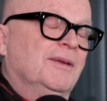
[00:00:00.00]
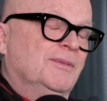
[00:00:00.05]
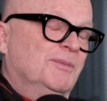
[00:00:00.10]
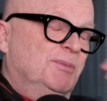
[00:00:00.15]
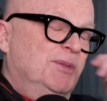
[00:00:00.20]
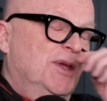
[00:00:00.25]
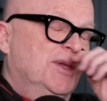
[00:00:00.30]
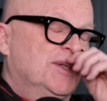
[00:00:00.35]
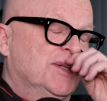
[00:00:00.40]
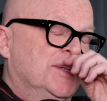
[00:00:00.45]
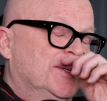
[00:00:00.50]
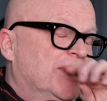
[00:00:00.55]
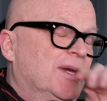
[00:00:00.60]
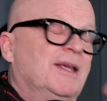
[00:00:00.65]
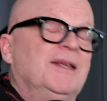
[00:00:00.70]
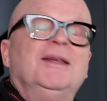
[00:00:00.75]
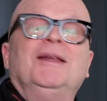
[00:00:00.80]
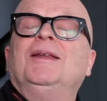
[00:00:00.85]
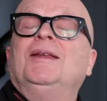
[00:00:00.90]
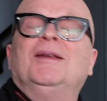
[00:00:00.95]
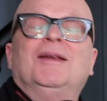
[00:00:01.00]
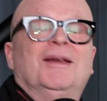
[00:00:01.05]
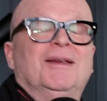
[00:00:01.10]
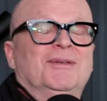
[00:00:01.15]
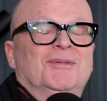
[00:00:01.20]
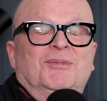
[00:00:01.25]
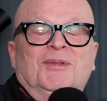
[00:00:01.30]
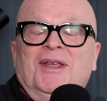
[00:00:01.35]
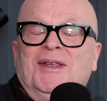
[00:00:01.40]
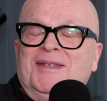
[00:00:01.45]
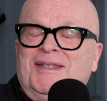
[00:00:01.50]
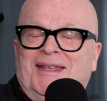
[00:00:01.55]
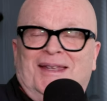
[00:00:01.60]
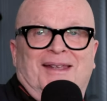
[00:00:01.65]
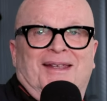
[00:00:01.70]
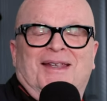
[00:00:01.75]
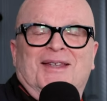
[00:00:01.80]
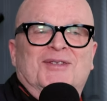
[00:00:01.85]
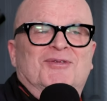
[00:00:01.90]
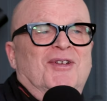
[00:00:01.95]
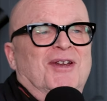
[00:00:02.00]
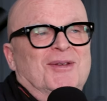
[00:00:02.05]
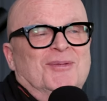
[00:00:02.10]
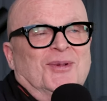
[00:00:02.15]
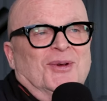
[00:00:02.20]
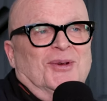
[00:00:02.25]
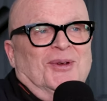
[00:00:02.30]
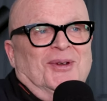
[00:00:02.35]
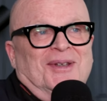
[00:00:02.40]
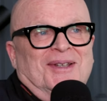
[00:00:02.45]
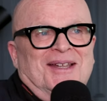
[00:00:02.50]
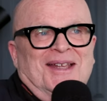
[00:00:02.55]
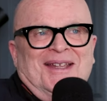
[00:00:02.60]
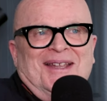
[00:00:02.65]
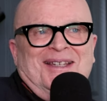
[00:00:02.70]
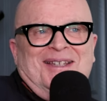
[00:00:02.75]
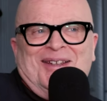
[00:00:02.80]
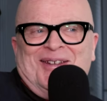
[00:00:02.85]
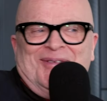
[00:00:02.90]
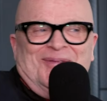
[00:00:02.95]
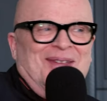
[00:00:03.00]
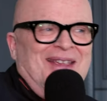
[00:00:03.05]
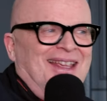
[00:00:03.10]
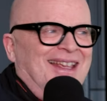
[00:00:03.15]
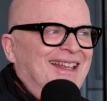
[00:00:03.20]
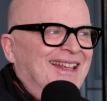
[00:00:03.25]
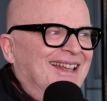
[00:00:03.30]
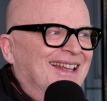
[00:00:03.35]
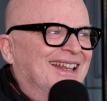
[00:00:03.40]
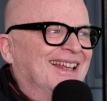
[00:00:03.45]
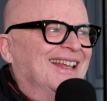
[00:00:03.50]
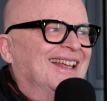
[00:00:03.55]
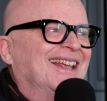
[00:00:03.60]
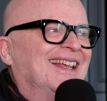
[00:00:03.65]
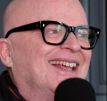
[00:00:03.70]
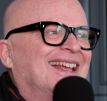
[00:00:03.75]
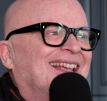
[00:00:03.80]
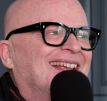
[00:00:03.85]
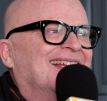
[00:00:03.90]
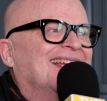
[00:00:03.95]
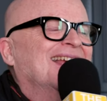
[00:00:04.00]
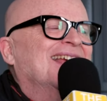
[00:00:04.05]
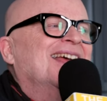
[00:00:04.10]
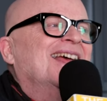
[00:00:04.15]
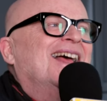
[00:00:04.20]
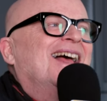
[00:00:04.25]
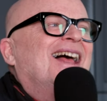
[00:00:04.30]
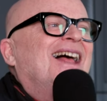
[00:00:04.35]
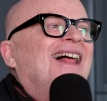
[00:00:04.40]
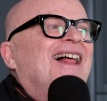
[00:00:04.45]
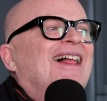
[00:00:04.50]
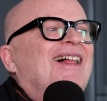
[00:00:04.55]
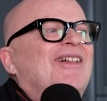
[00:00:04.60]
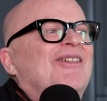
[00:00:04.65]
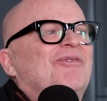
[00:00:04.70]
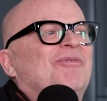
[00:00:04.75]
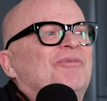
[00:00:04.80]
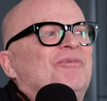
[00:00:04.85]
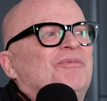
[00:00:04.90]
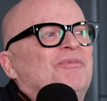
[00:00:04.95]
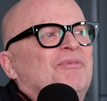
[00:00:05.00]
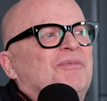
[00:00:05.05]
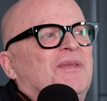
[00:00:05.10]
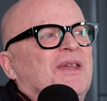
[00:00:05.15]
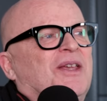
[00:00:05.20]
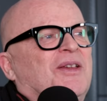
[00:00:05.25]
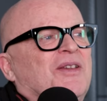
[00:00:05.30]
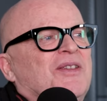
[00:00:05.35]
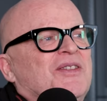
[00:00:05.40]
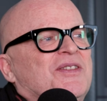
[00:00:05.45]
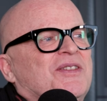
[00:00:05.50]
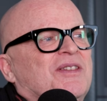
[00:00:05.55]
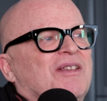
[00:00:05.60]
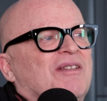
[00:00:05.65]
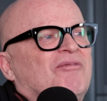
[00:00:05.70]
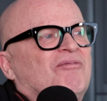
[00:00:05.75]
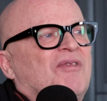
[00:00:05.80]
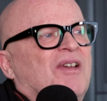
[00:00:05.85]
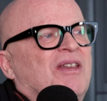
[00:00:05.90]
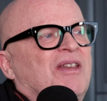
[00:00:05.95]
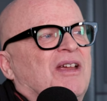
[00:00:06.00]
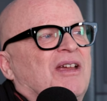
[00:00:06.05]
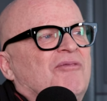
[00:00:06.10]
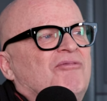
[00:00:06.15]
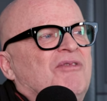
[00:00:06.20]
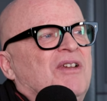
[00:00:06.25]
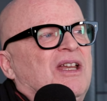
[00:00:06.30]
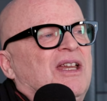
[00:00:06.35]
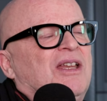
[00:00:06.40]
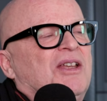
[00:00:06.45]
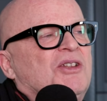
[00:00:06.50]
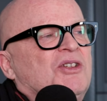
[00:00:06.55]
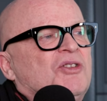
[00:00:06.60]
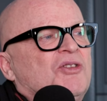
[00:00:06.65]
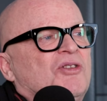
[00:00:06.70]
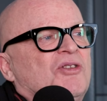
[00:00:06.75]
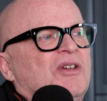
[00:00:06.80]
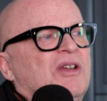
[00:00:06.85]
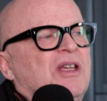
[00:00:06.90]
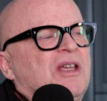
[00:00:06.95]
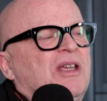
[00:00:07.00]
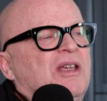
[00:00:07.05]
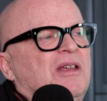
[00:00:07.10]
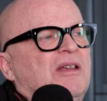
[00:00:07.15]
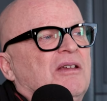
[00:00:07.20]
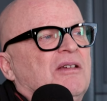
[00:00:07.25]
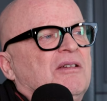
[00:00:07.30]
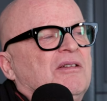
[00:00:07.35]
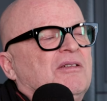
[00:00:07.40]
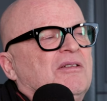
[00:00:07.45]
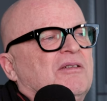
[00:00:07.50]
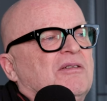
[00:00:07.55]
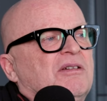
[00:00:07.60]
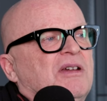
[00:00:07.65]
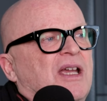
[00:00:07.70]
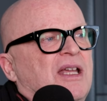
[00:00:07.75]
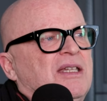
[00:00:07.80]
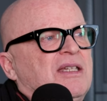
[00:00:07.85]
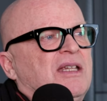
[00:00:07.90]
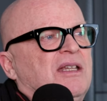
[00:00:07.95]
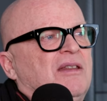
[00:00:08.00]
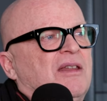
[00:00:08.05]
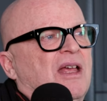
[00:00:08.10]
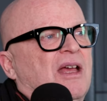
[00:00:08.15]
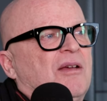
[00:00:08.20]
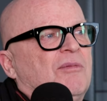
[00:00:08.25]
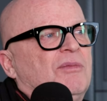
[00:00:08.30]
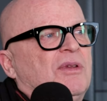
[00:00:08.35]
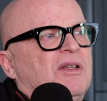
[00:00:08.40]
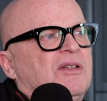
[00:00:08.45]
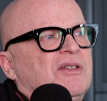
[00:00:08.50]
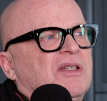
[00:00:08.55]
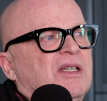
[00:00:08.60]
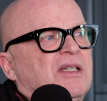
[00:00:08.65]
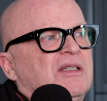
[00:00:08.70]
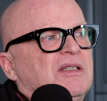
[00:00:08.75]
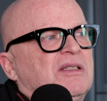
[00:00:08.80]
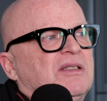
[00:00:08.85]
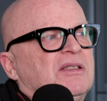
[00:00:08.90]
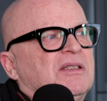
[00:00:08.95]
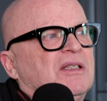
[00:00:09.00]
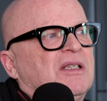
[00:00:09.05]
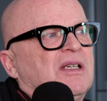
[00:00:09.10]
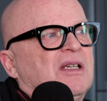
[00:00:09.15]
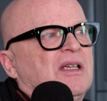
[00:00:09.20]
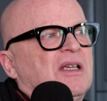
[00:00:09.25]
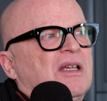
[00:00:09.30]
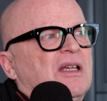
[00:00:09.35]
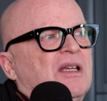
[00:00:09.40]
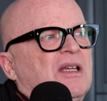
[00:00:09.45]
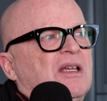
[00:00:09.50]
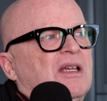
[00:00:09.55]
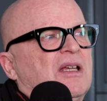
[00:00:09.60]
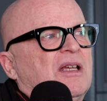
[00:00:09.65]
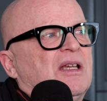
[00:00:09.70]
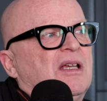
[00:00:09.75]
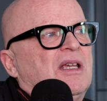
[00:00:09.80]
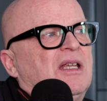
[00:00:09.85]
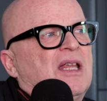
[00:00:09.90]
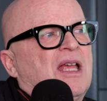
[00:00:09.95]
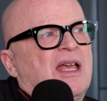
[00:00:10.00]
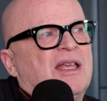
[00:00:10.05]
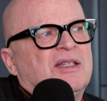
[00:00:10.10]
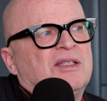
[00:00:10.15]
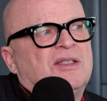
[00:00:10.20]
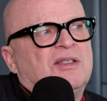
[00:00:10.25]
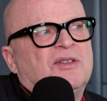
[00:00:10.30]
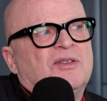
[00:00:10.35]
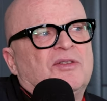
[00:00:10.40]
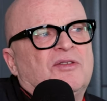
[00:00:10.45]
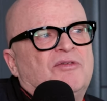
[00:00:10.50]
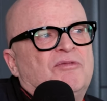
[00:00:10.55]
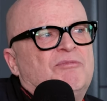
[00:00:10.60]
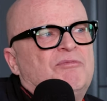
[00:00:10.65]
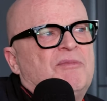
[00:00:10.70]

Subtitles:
Music is very important to me. because I really enjoy creating that, because it has to sort of